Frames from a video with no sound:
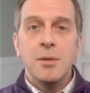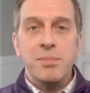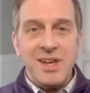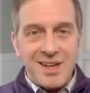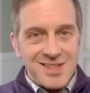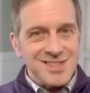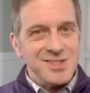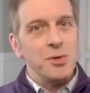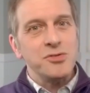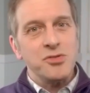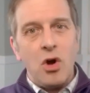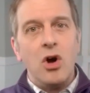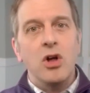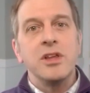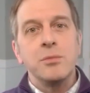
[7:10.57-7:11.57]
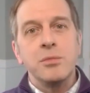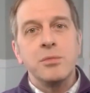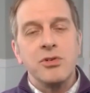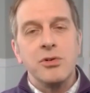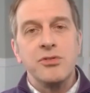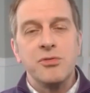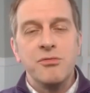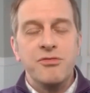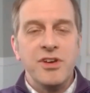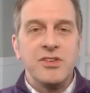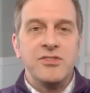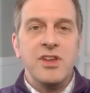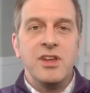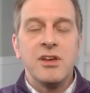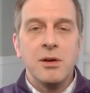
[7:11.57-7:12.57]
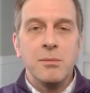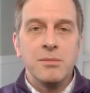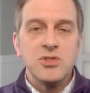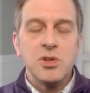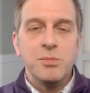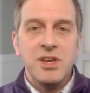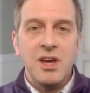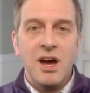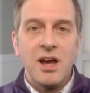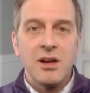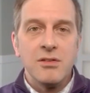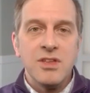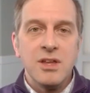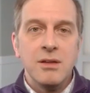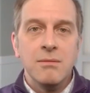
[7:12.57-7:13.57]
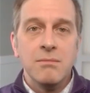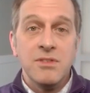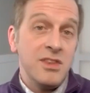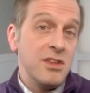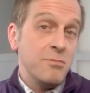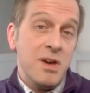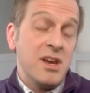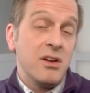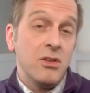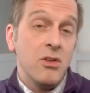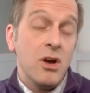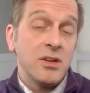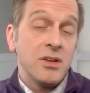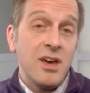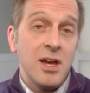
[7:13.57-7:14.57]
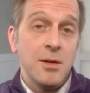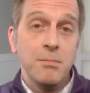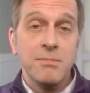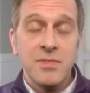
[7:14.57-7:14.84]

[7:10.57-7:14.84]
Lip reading: because those all-in returns from fixed income should be higher than they've been in a long time.